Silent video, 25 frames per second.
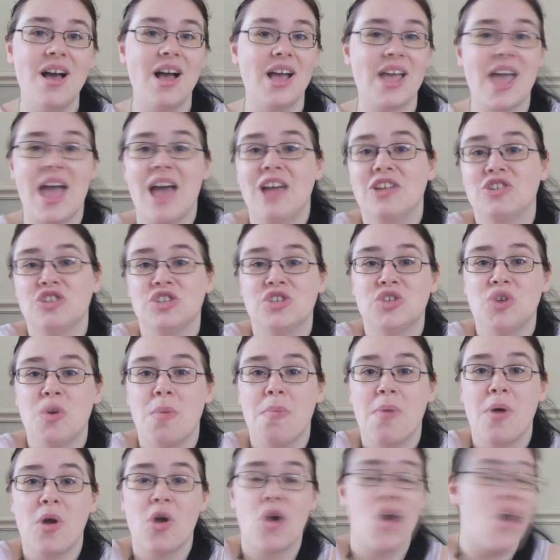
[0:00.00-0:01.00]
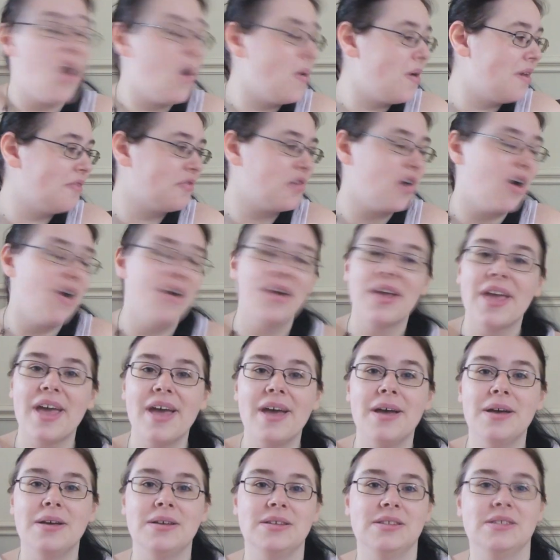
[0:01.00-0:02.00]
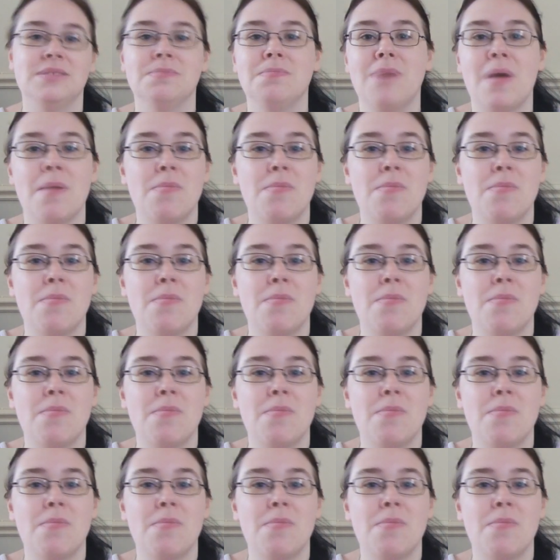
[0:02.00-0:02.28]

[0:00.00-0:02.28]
I can't just up and go. I've got to get my